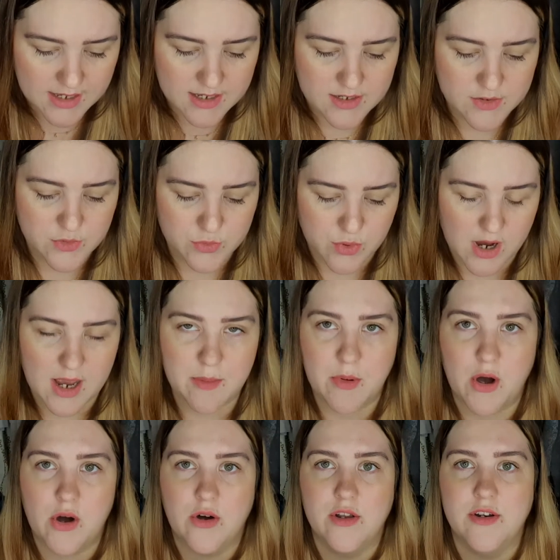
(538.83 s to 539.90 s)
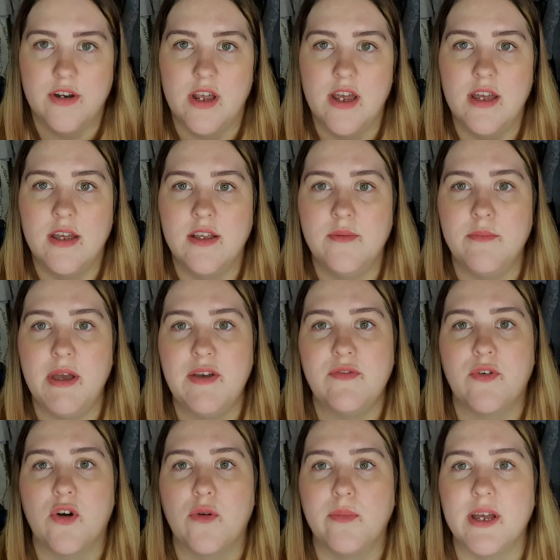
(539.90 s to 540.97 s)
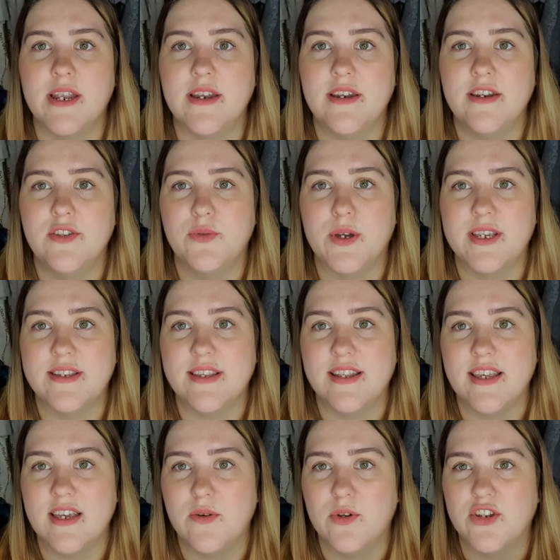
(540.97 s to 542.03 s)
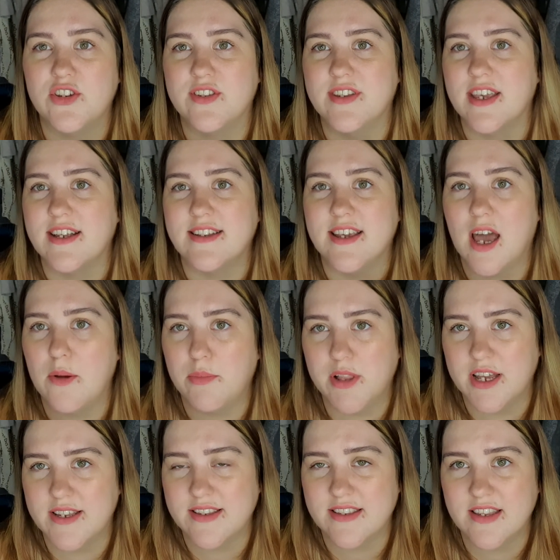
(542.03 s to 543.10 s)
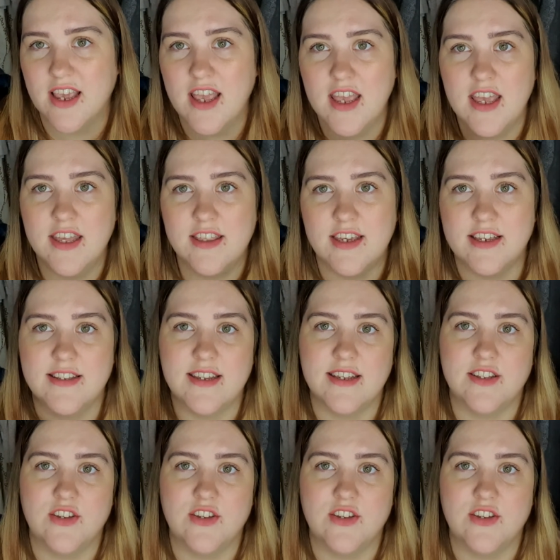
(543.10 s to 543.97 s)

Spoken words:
So I'm on metformin twice a day, which is like tablets that you take